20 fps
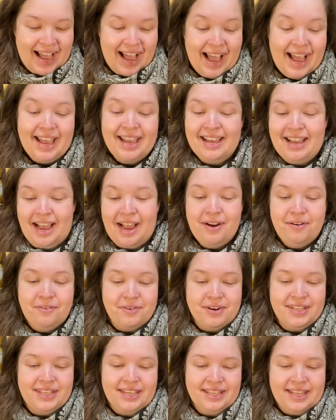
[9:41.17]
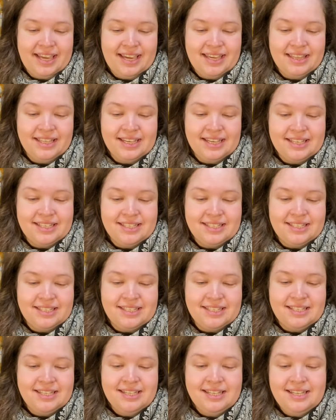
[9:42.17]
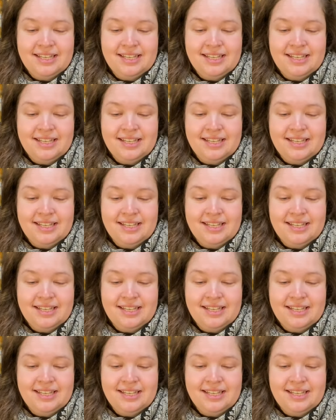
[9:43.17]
I, I really like this.